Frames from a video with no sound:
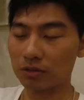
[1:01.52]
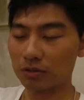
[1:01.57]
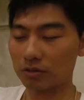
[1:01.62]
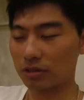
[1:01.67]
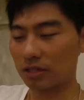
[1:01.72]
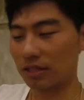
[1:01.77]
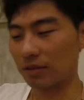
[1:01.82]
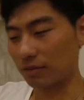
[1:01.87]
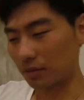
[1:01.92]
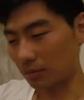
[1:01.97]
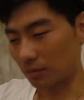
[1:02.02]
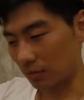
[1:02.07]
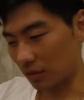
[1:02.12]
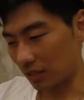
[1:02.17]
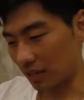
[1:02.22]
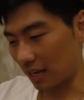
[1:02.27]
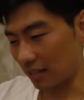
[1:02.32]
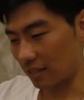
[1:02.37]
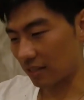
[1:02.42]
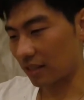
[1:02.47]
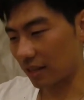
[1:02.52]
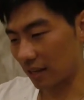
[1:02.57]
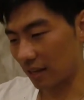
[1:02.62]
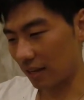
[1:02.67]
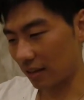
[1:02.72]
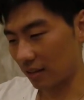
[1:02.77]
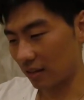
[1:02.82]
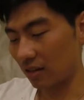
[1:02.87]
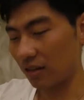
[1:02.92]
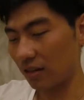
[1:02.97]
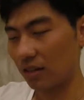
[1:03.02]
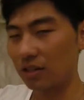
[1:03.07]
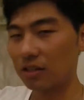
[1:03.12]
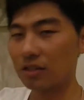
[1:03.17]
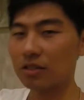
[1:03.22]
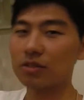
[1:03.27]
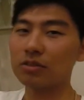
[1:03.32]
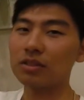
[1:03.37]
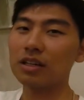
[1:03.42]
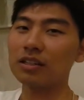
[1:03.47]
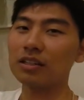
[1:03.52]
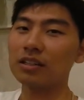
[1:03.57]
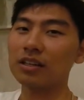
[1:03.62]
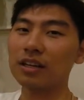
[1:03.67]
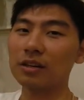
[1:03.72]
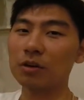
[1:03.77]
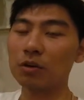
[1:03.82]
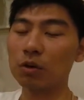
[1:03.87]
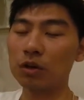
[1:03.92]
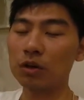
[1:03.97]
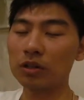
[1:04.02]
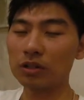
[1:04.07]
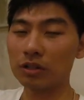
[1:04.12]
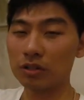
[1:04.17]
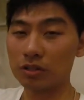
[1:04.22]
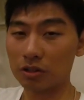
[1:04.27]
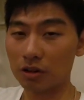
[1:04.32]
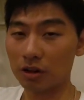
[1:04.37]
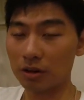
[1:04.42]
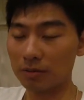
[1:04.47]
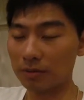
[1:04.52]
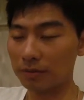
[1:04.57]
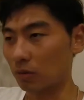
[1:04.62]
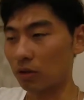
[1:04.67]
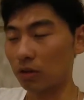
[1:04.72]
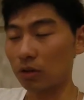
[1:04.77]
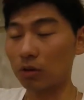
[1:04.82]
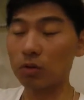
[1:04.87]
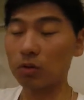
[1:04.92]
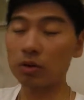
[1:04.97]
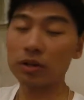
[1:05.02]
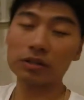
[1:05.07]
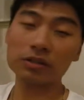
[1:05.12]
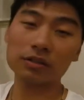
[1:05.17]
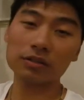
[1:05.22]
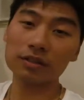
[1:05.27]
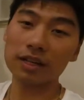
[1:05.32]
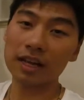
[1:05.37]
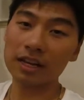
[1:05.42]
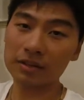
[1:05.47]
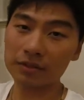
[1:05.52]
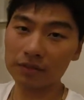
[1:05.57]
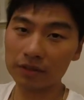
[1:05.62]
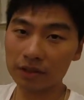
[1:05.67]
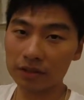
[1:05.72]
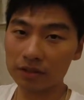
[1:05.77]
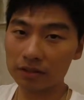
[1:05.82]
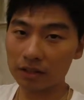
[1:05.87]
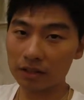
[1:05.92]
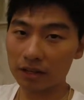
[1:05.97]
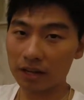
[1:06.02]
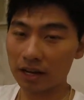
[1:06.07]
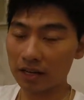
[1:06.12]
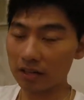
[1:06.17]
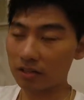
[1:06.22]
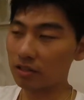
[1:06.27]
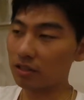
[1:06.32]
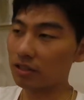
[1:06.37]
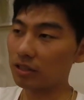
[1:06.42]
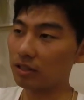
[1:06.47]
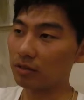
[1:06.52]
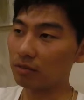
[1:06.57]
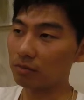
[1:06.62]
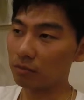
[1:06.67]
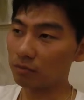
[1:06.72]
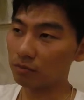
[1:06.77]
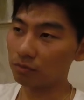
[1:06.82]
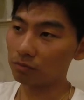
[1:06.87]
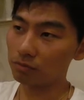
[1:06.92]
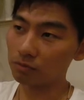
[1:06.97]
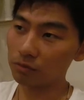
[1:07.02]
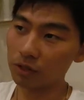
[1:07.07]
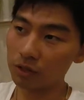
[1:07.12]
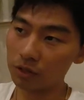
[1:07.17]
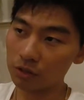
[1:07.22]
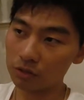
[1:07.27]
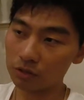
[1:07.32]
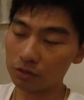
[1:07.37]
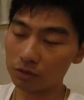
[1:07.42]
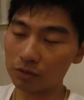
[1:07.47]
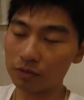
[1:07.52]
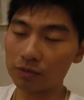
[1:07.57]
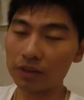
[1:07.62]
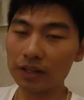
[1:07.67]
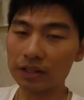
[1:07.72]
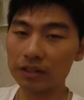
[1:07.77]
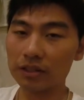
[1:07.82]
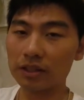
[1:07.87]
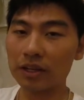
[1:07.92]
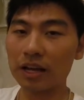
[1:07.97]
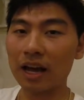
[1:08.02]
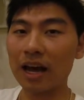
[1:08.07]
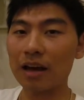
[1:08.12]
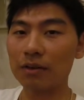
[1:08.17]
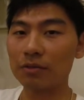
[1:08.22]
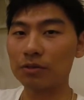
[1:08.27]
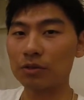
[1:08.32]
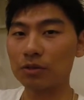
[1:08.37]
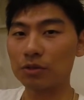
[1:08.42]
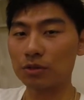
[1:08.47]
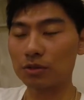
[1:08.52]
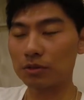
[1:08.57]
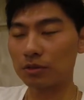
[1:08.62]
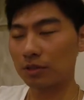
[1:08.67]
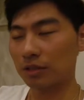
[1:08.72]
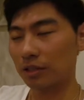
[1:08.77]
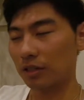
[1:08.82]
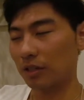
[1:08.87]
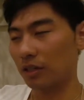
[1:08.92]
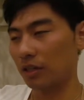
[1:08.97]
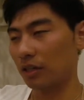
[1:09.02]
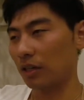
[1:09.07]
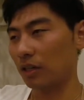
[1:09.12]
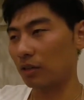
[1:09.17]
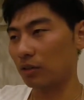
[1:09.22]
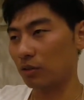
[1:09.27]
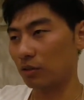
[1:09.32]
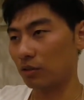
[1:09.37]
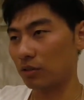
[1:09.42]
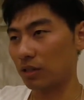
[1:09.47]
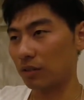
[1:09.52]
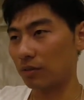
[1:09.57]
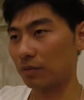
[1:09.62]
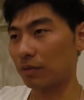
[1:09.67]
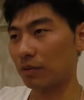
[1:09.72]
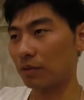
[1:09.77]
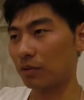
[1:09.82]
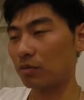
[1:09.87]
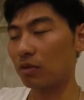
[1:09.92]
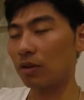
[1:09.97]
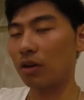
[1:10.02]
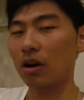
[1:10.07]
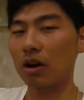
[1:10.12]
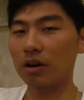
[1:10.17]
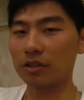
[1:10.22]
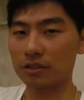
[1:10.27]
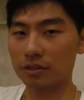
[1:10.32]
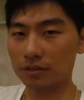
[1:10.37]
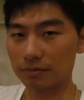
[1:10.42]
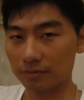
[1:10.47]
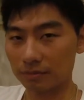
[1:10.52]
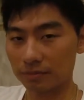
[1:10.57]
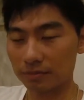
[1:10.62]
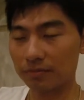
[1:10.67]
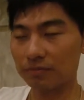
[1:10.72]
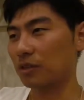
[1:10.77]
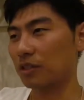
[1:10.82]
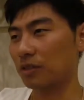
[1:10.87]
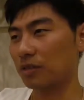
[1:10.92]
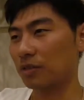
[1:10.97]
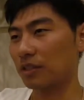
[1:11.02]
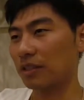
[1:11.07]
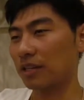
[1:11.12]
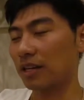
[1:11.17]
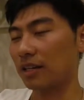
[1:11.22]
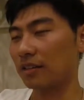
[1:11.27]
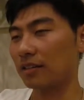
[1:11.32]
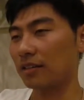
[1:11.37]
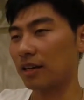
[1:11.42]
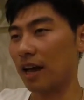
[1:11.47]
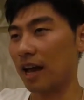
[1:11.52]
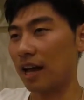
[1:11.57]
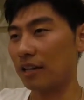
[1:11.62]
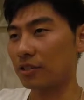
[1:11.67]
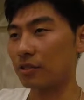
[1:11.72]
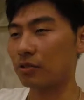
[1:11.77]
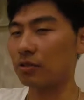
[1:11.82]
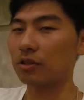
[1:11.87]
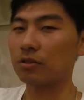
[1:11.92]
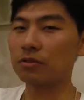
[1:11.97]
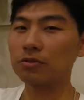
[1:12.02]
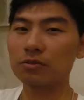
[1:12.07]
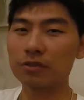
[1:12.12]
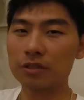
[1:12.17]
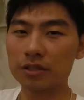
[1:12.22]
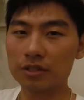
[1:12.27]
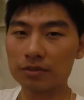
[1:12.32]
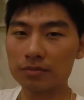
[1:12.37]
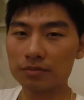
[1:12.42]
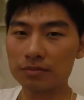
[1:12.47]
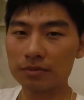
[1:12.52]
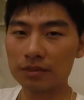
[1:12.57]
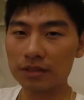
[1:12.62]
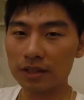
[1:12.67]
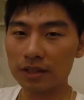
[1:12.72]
to give them the last kick so that they can quit their job or quit anything they actually sort of think they have to do and do something really awesome, something that adds to their freedom,